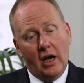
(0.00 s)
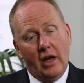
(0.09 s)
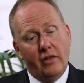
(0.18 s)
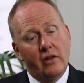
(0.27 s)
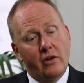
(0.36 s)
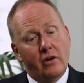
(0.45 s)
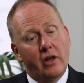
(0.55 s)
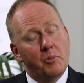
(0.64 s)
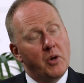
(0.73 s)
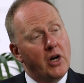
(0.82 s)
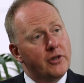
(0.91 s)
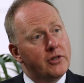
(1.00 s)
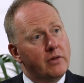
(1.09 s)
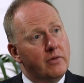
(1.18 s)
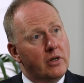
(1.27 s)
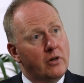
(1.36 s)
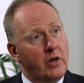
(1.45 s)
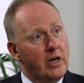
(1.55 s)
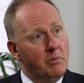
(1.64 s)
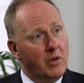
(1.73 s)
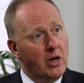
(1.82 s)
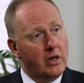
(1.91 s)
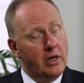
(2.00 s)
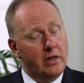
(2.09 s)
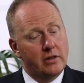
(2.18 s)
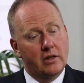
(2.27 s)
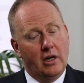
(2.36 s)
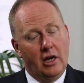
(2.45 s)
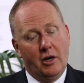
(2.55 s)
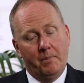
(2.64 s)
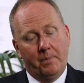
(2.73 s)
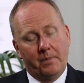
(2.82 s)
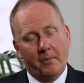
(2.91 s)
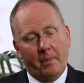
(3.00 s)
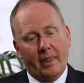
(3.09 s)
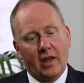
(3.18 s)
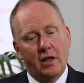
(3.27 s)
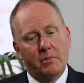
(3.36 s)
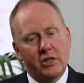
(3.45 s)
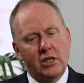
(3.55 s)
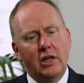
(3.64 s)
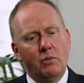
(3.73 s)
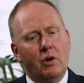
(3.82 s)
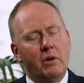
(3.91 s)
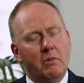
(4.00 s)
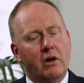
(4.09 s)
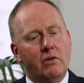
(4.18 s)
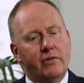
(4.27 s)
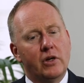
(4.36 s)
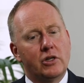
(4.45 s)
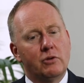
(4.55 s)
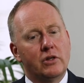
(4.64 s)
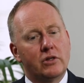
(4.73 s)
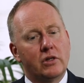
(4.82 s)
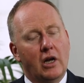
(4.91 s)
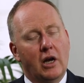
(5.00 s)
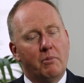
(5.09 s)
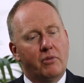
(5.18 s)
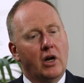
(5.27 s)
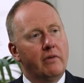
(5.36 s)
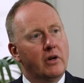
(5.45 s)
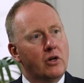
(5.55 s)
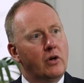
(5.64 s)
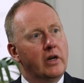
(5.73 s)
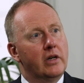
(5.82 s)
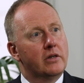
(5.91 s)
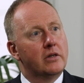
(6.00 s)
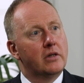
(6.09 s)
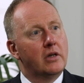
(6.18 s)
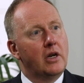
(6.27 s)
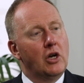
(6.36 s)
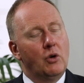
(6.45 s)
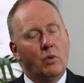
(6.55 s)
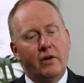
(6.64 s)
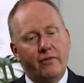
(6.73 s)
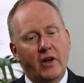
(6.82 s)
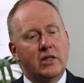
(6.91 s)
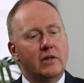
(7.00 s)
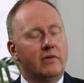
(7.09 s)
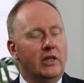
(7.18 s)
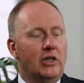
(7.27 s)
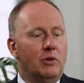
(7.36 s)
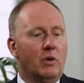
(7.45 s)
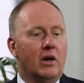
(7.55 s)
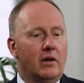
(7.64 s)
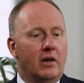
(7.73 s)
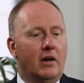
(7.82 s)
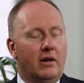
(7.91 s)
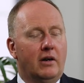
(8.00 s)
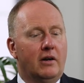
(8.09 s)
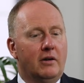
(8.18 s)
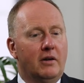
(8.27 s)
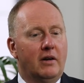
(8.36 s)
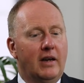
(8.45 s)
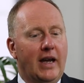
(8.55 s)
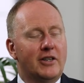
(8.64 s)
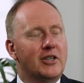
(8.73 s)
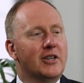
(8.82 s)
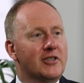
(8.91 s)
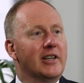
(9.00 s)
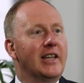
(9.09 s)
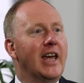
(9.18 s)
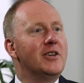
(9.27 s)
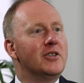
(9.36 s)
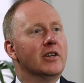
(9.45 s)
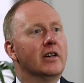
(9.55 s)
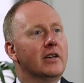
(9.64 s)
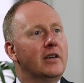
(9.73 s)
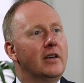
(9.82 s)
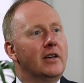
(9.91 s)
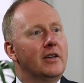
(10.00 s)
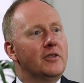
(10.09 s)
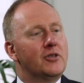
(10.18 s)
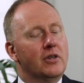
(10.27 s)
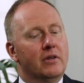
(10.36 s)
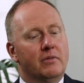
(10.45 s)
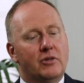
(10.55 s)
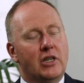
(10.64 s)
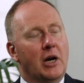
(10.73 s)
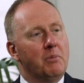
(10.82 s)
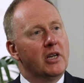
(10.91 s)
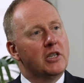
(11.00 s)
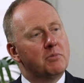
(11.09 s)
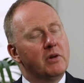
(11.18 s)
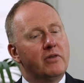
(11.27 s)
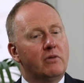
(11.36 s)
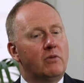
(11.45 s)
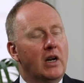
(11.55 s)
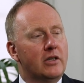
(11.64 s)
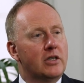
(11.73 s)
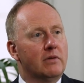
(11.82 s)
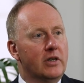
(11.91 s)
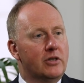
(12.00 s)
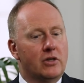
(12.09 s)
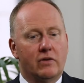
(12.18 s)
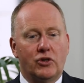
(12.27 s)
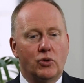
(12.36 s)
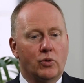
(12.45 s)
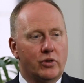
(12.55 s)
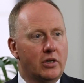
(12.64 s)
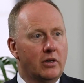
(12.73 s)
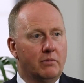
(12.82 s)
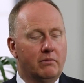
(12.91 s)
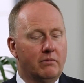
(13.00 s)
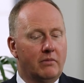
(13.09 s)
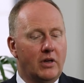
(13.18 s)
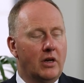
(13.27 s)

And then there are other parts of the credit market, particularly what we might refer to as private credit, where effectively you are acting as a lender to companies, but for relatively sort of short time